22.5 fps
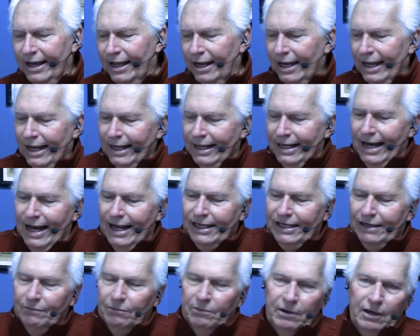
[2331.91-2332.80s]
Got a lot of
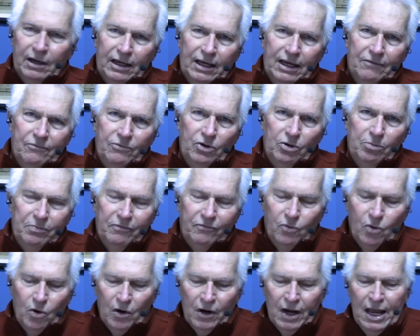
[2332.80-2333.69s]
content we want to give you
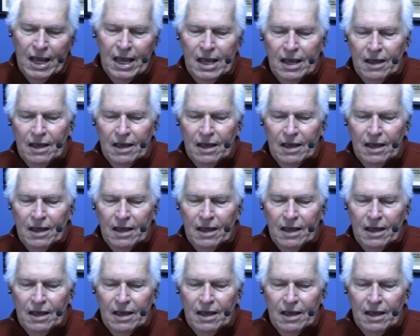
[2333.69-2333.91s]
before